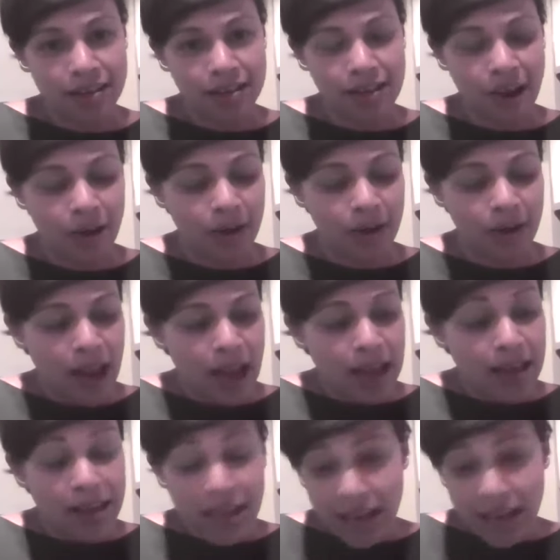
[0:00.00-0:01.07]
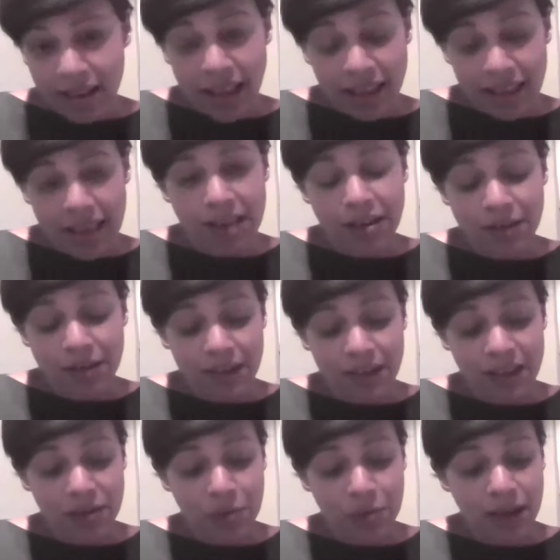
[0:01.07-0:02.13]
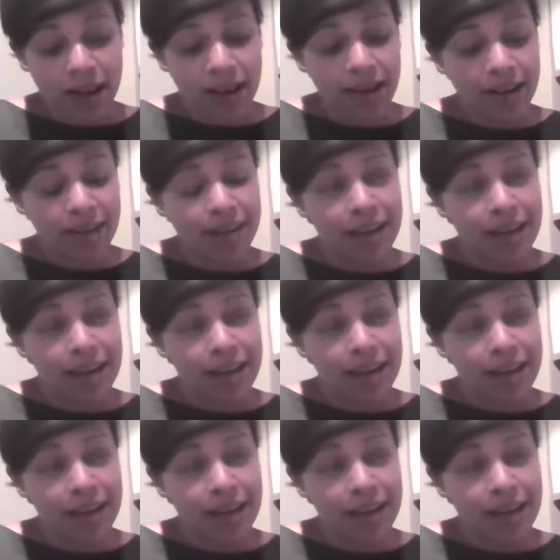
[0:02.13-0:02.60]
So at the end of next week,